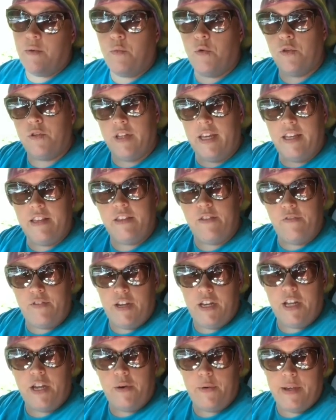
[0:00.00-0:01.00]
and we'll link the
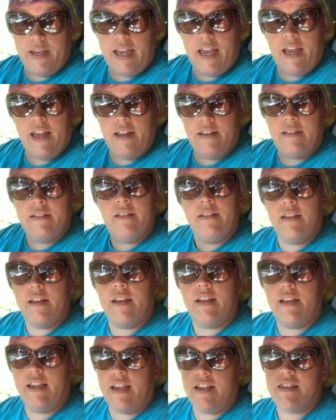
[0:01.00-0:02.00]
video again,
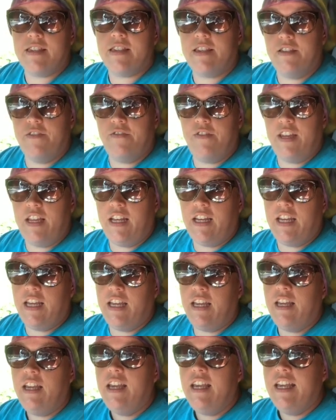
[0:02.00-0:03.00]
I guess,
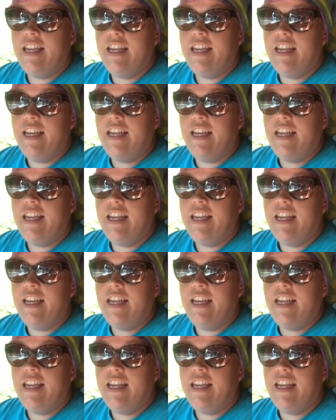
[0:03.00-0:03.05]
Kavini